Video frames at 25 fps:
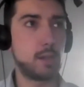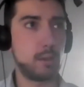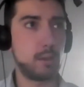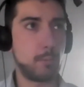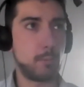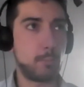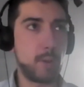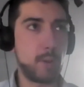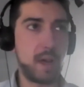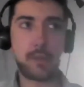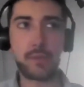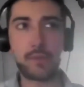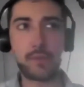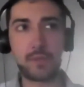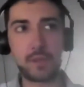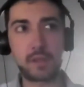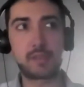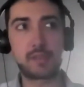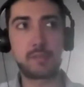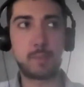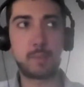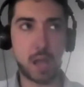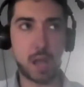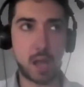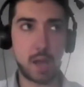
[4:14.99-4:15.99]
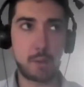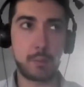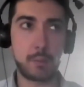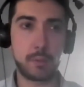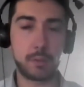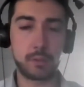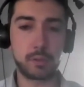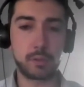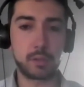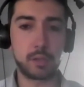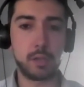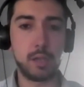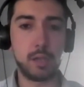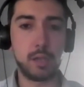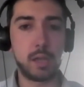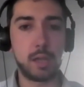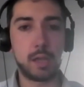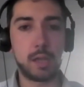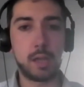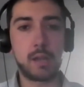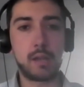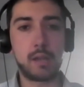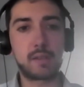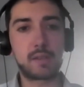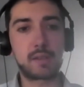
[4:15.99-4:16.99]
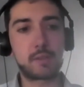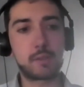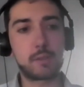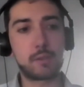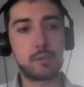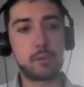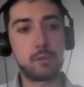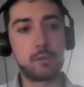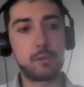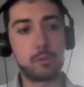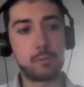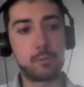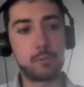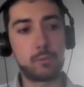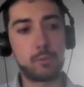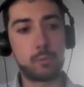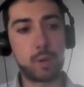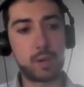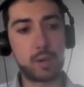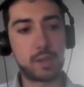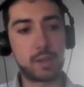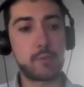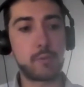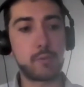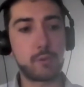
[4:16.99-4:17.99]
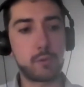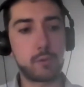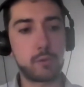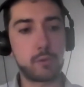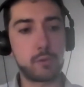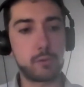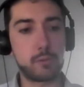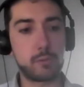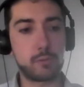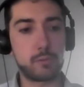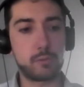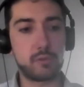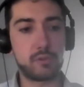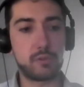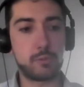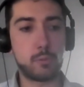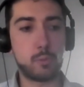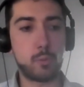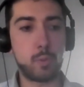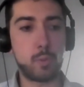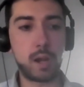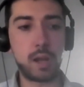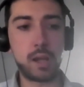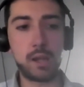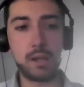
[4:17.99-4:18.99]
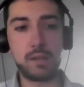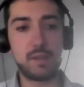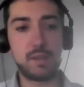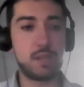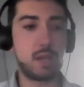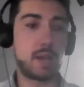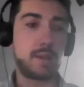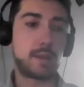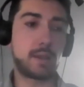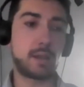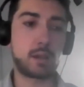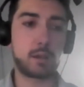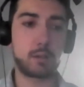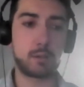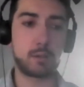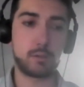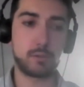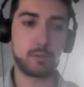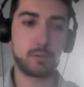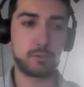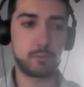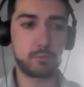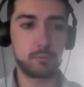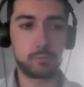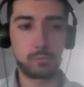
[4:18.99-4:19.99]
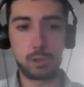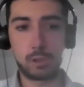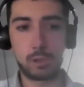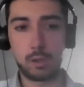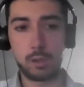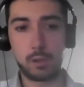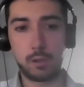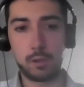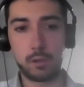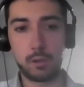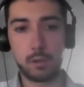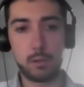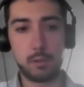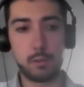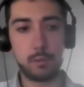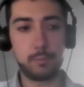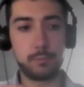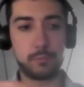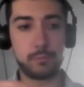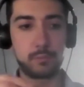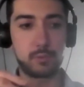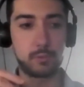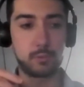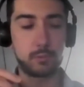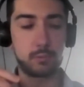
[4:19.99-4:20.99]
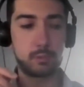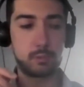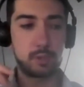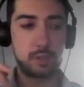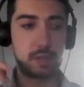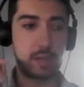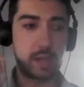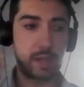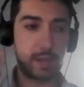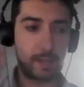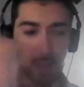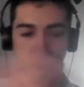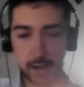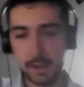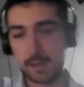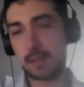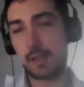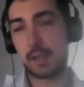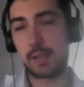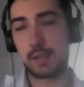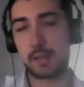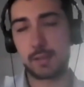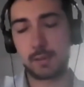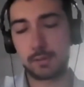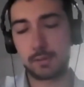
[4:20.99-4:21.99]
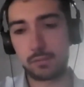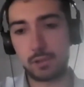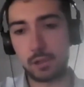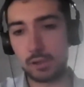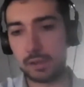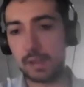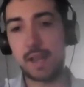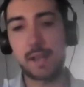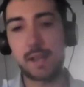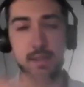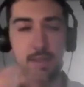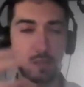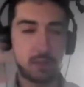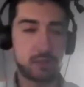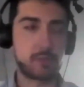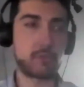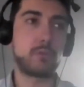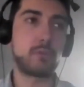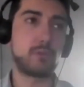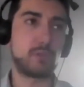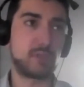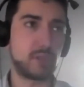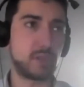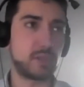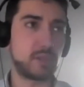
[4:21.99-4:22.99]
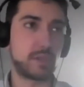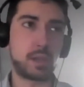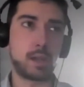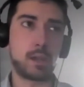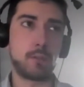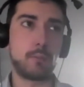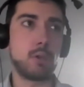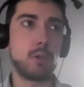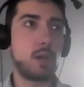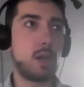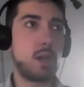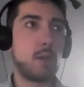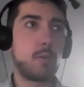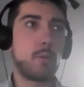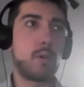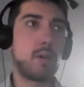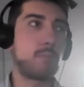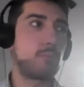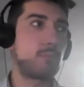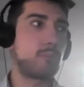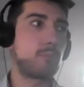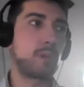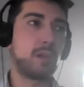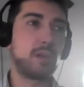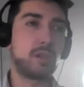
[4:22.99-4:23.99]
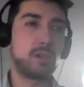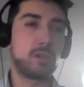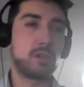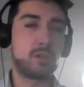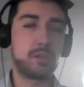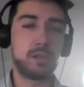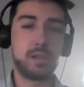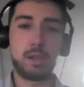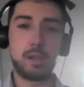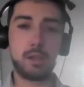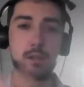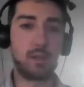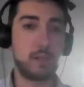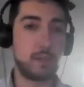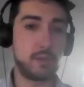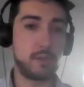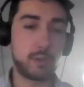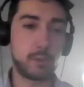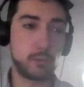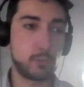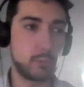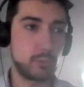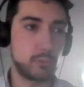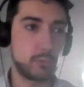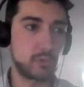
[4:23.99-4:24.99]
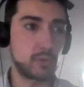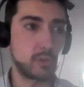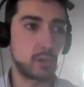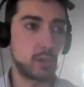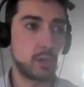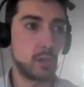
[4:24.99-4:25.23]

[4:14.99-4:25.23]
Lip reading: bad things may happen. And so whatever the way the attackers got access to your system, what breach they use,